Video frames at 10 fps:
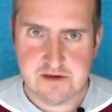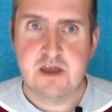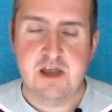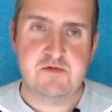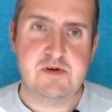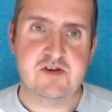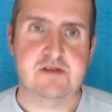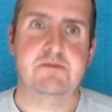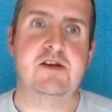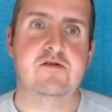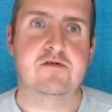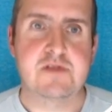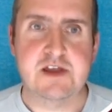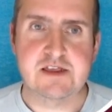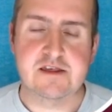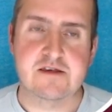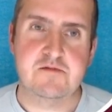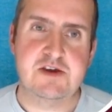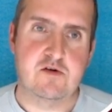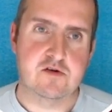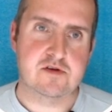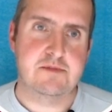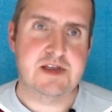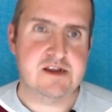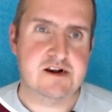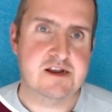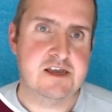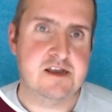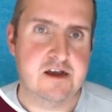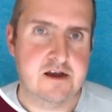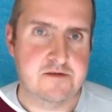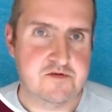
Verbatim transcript: and we just make sure that we automatically uh,